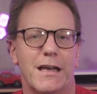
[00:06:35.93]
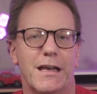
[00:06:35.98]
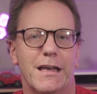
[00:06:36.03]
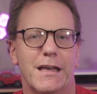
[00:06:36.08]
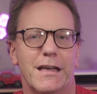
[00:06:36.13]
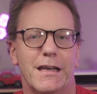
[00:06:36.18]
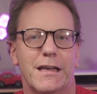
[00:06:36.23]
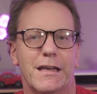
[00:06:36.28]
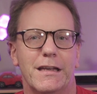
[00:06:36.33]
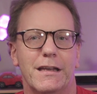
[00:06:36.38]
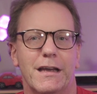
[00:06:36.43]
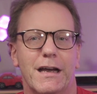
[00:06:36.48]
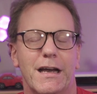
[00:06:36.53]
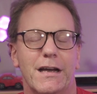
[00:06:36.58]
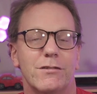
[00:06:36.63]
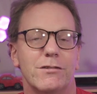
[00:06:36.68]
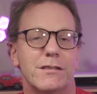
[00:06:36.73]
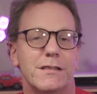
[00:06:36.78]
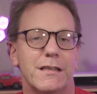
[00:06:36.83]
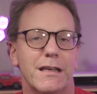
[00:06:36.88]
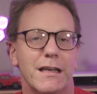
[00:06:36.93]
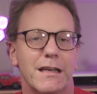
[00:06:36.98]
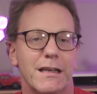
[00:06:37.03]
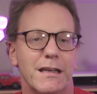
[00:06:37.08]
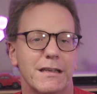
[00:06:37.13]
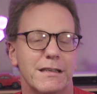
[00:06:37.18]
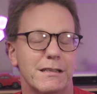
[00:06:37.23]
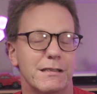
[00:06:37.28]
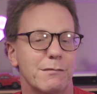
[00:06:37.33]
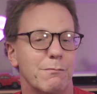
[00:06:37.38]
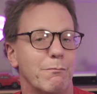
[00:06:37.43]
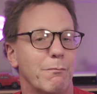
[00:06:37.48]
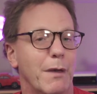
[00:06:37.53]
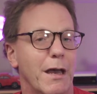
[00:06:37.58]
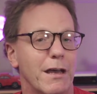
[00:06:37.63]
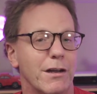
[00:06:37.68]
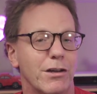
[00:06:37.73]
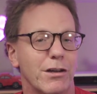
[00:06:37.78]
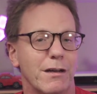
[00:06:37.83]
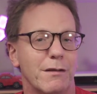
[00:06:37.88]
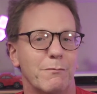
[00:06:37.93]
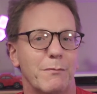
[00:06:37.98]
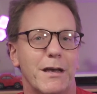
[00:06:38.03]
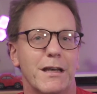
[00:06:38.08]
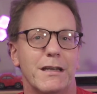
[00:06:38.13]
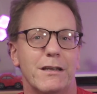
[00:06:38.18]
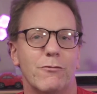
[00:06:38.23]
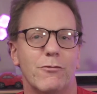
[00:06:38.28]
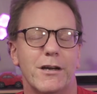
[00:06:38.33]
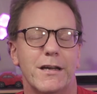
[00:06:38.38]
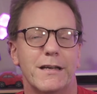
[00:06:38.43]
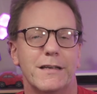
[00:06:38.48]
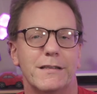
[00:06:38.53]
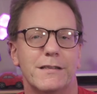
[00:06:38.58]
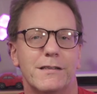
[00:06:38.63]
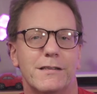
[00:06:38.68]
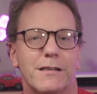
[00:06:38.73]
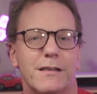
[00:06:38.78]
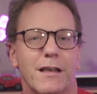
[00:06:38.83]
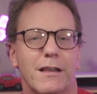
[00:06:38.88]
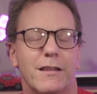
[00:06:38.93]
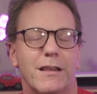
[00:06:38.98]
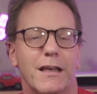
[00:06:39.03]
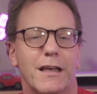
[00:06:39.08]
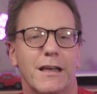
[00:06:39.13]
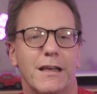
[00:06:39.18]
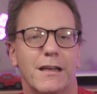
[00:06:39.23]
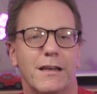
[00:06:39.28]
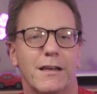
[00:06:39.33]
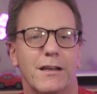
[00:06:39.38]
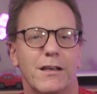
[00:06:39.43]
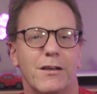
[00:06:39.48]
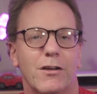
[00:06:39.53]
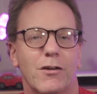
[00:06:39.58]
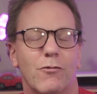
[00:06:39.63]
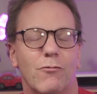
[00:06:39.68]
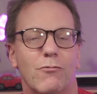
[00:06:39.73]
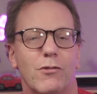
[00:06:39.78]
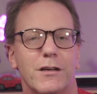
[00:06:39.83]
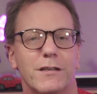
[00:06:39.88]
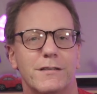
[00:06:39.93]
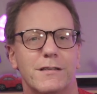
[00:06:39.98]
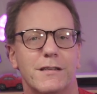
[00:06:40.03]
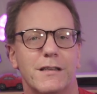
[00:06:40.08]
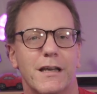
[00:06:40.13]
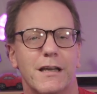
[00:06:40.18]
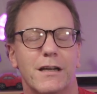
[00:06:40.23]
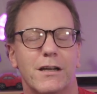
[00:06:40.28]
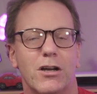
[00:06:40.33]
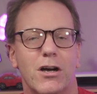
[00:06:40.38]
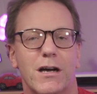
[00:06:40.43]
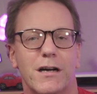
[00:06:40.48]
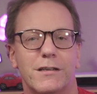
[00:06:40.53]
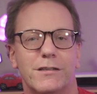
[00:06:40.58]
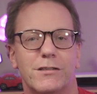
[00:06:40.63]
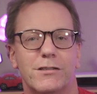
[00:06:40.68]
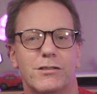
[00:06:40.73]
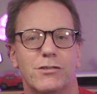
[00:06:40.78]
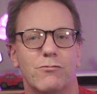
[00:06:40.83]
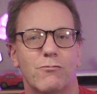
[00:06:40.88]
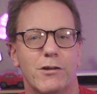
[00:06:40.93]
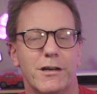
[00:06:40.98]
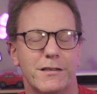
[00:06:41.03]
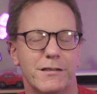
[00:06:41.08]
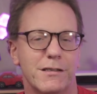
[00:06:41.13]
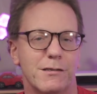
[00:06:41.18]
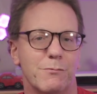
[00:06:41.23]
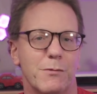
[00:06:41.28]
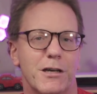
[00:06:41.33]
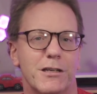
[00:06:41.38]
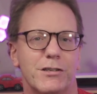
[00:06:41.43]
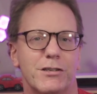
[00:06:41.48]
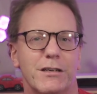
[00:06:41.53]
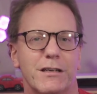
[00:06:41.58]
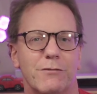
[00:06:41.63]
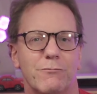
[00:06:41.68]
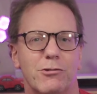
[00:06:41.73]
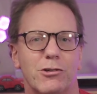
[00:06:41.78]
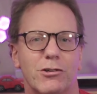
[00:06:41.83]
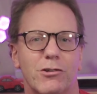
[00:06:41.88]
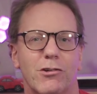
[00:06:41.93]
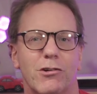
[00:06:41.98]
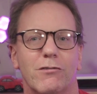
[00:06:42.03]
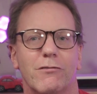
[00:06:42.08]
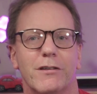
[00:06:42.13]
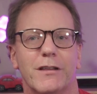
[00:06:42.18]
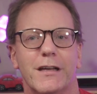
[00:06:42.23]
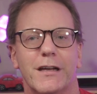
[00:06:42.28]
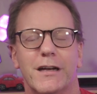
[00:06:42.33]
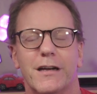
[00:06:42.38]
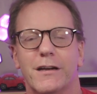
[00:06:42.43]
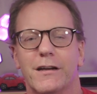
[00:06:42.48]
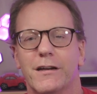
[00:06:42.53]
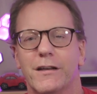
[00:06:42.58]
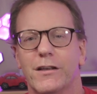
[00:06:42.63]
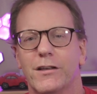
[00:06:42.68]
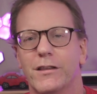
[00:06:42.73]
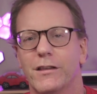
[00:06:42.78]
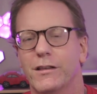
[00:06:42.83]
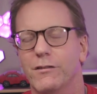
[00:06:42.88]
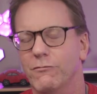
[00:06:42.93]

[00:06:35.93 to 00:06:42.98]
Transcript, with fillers: And I would say it's better in many ways than ones that cost twice as much. And we'll go over there.